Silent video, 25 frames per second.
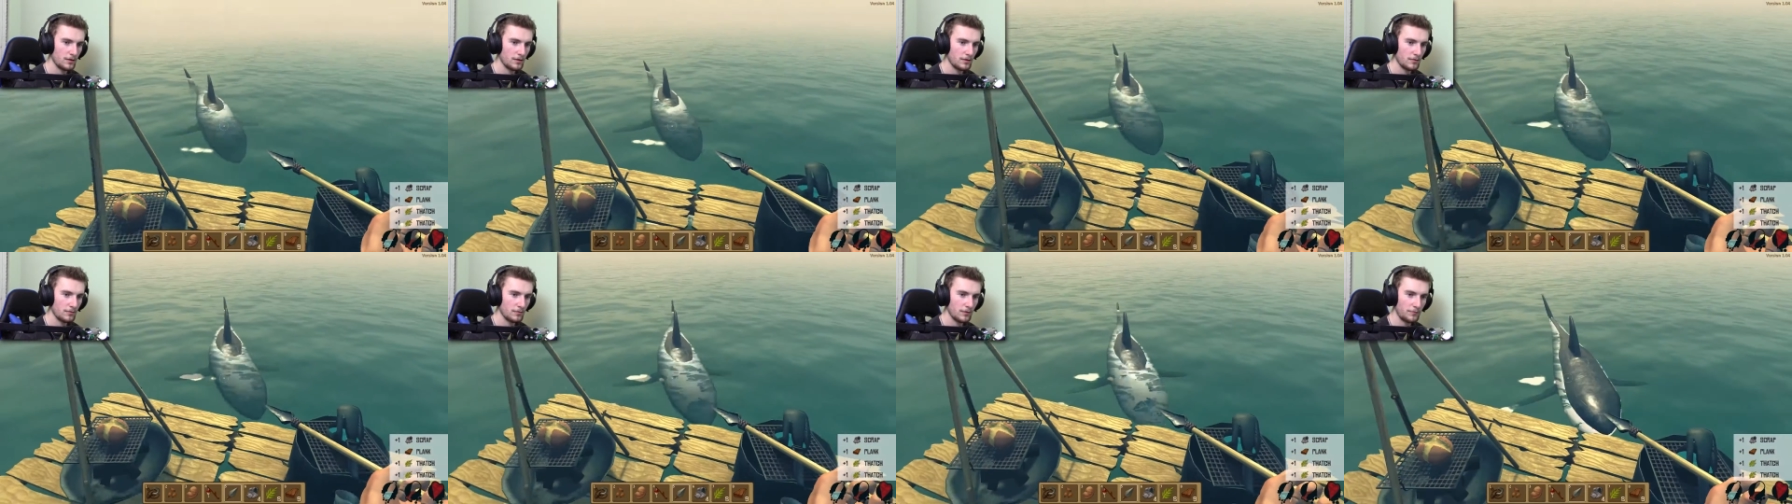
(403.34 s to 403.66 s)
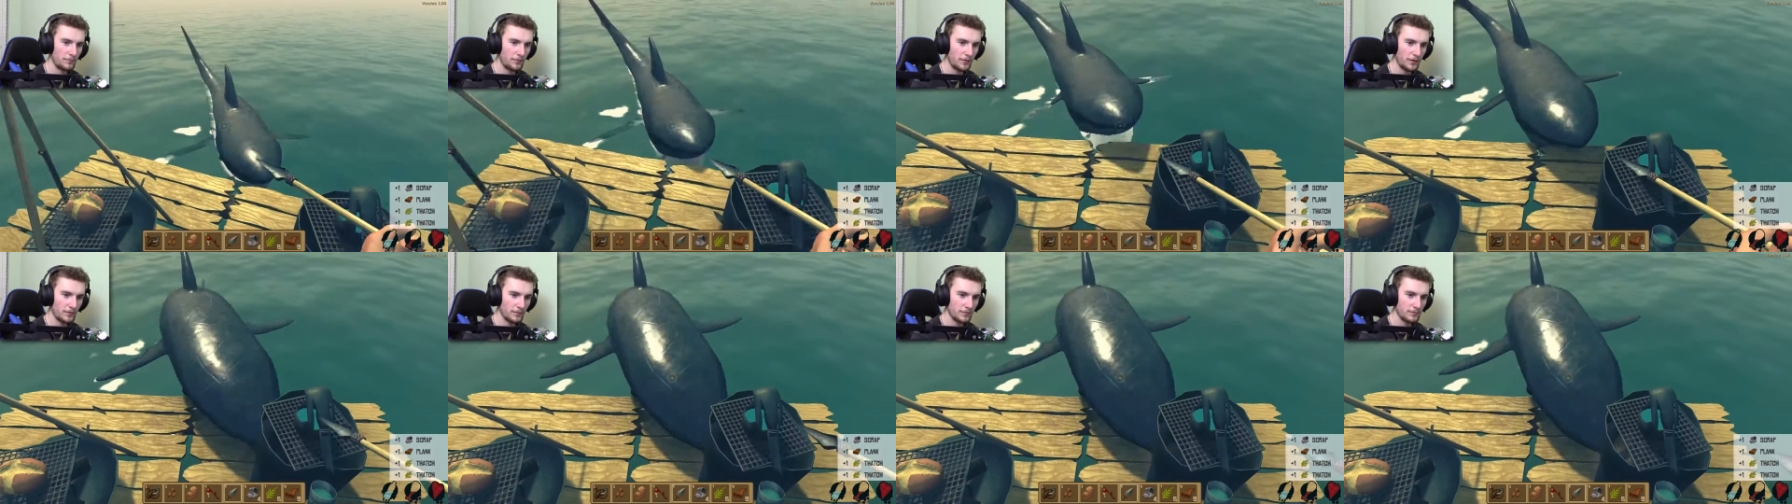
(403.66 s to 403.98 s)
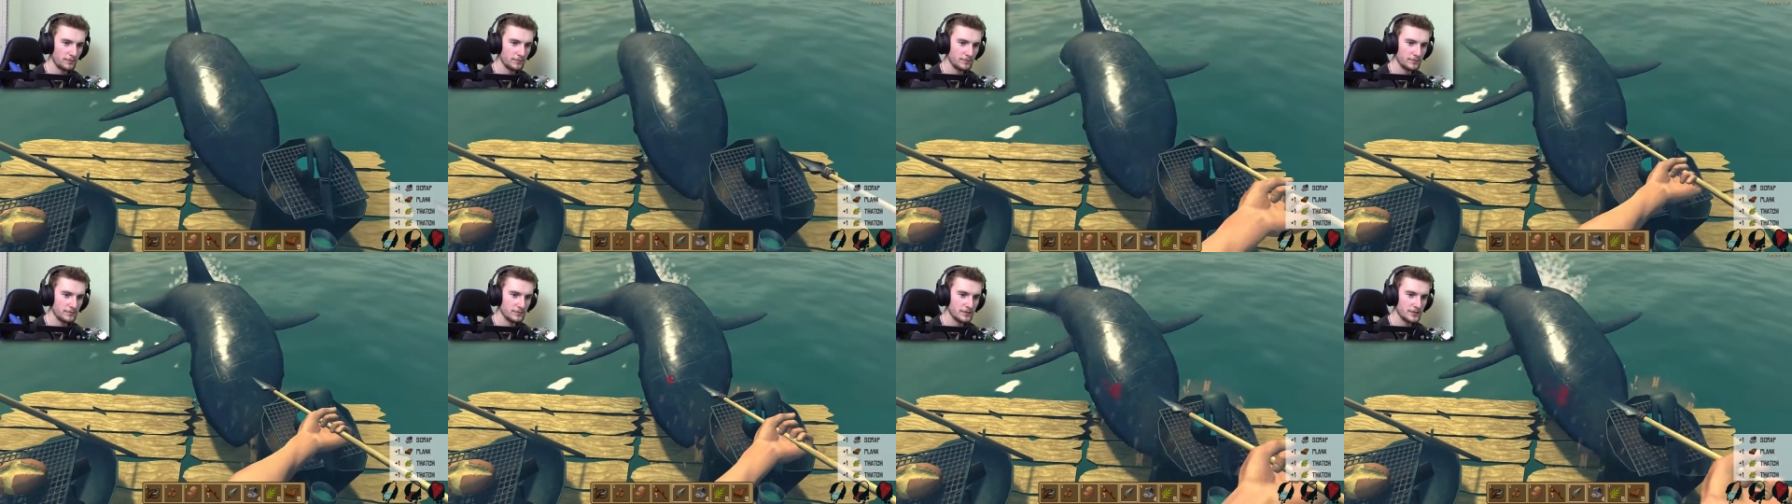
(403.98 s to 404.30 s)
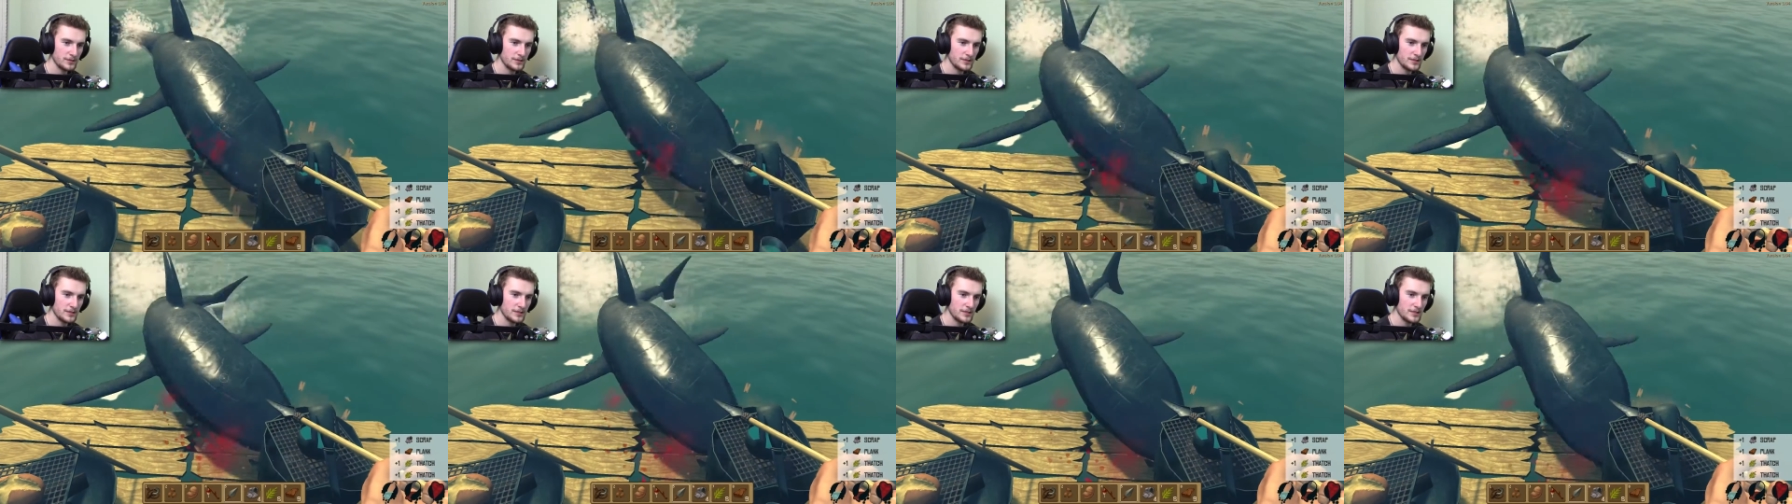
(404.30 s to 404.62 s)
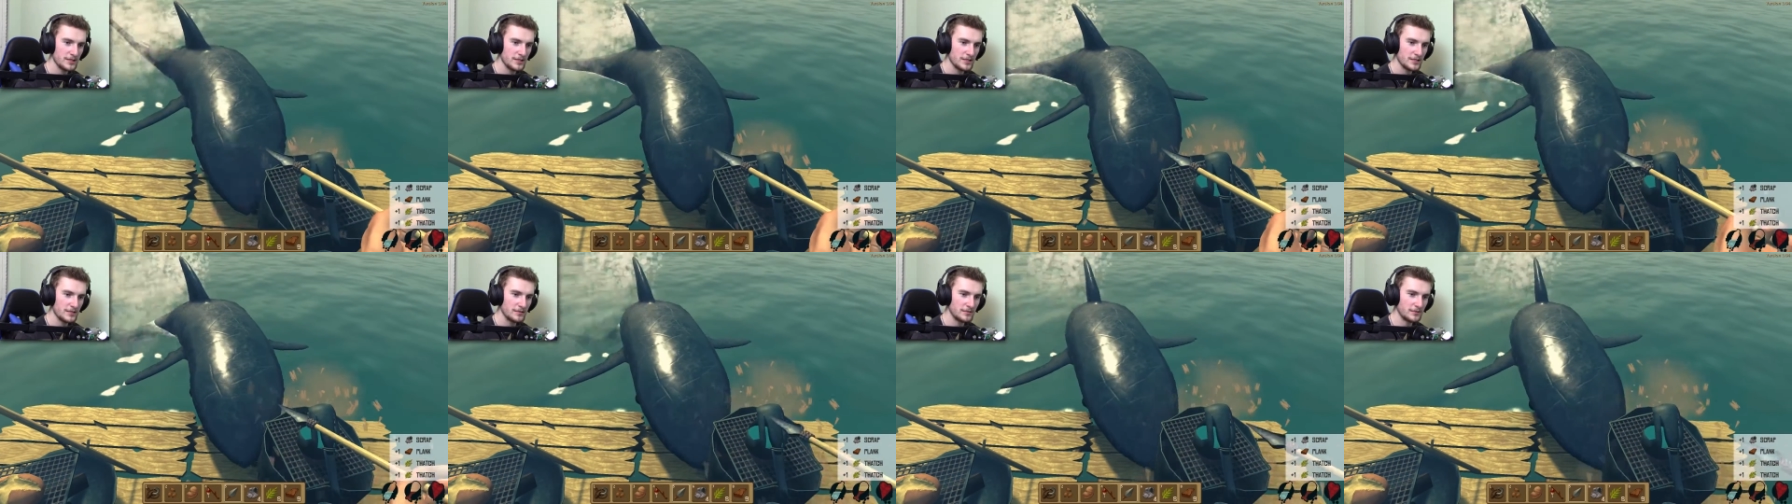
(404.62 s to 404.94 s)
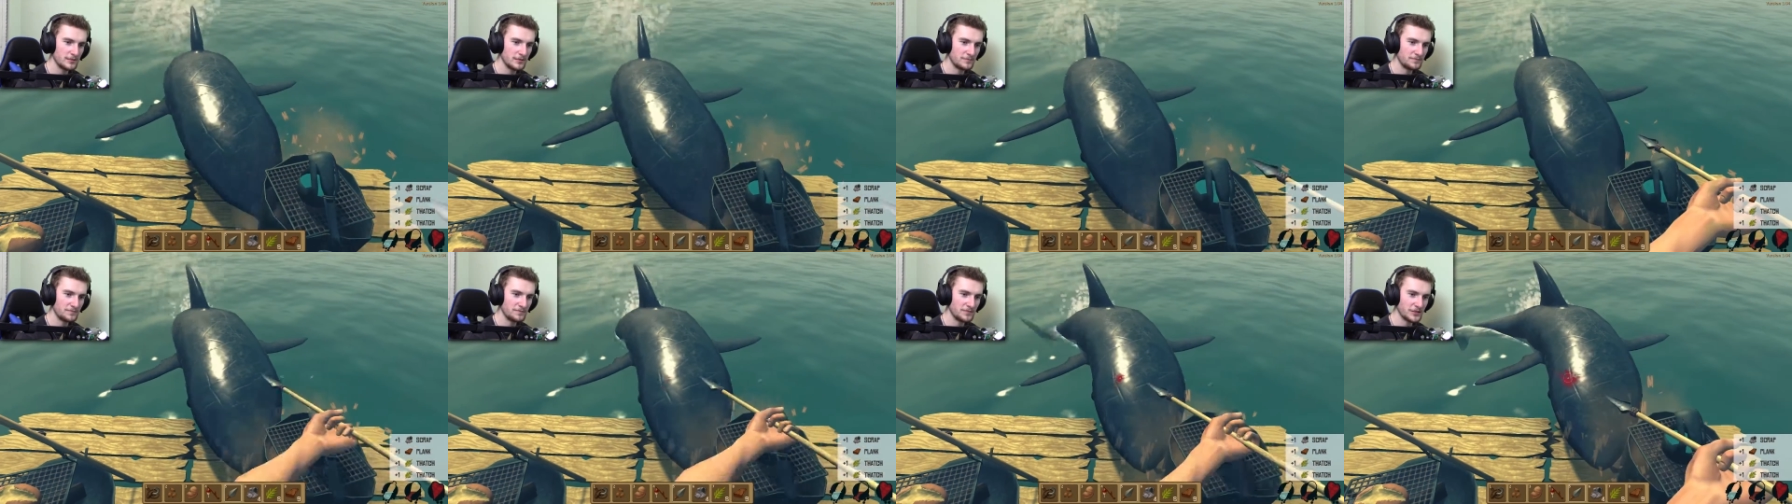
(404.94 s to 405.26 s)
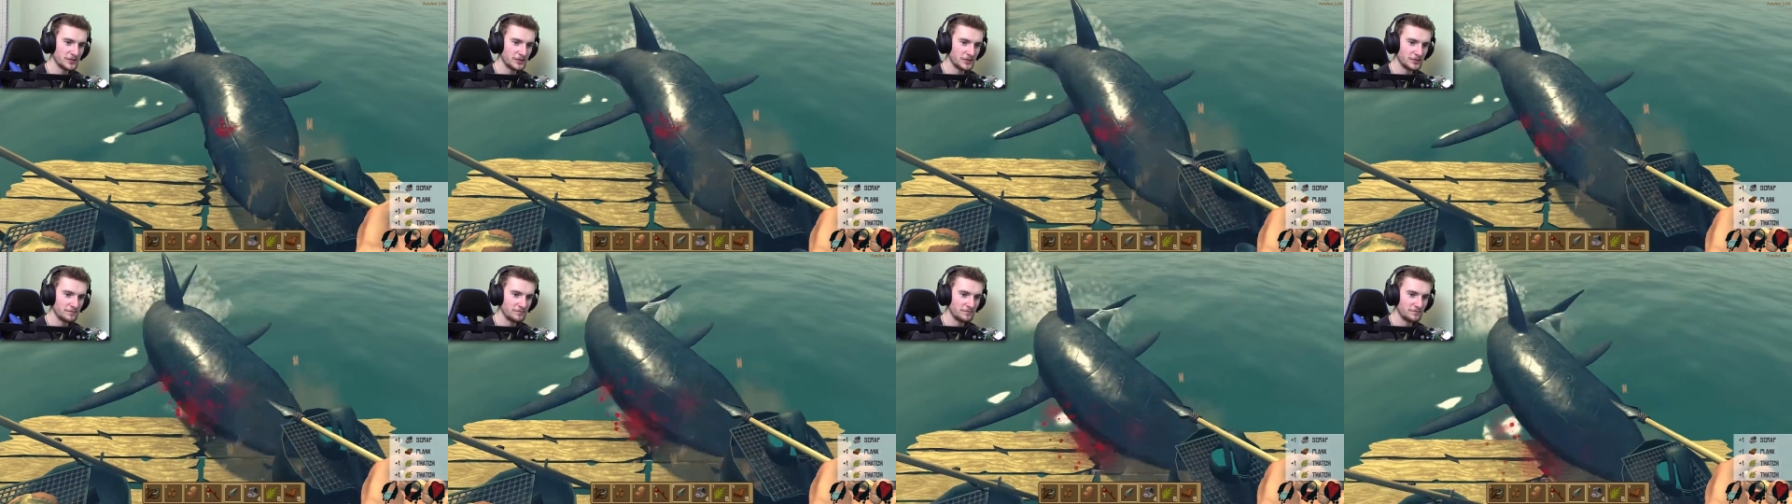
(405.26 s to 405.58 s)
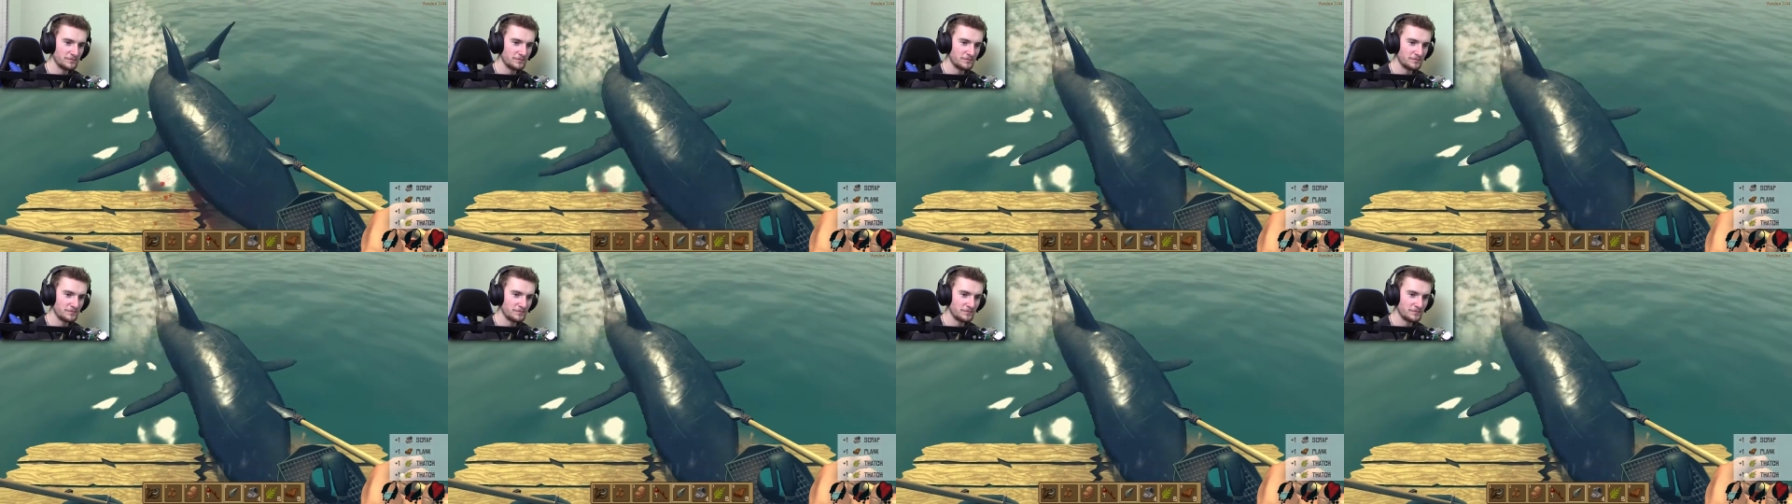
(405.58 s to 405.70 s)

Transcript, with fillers: What fuck? Uh, fuck you!